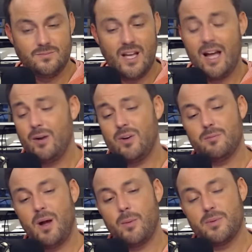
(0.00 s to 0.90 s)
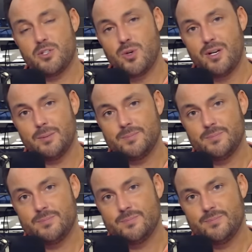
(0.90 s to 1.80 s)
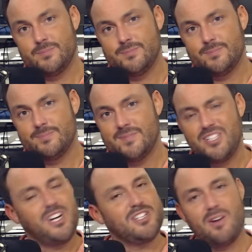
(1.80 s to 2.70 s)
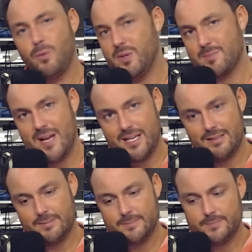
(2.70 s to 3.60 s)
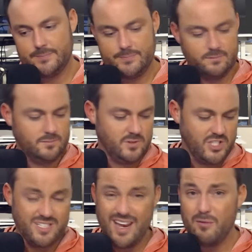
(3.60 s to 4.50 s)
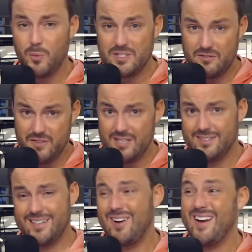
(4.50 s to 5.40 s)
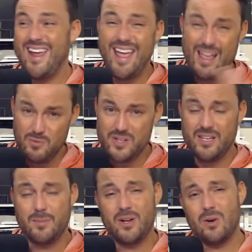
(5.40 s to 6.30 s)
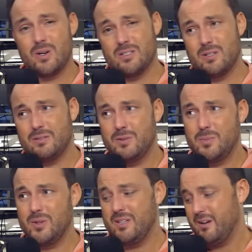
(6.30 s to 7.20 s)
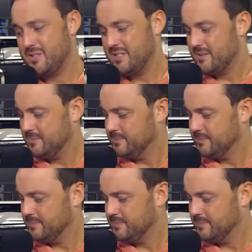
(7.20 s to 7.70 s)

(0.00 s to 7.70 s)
the hiring of Bobby Petrino. That changed everyone's mind. Changed everyone's feeling on everything about Arkansas football in the offseason.